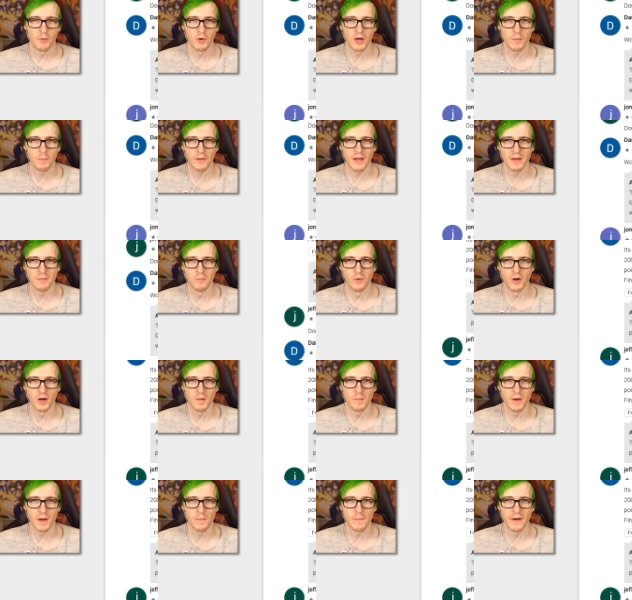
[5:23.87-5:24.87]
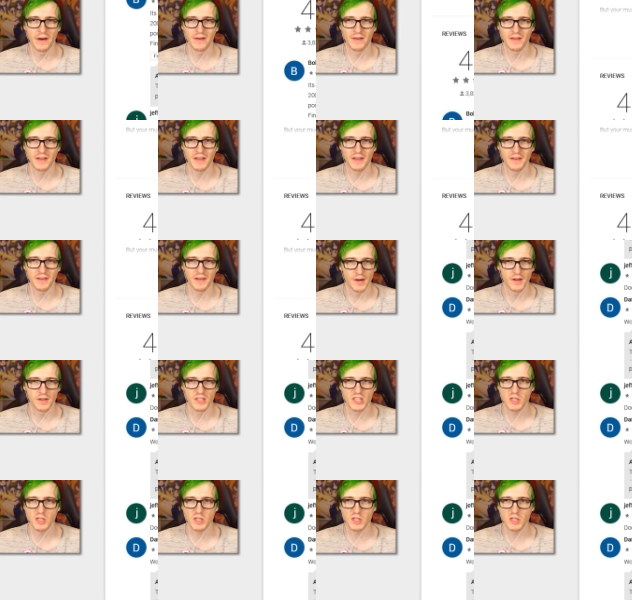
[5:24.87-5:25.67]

I would have played more, but apparently, I don't know,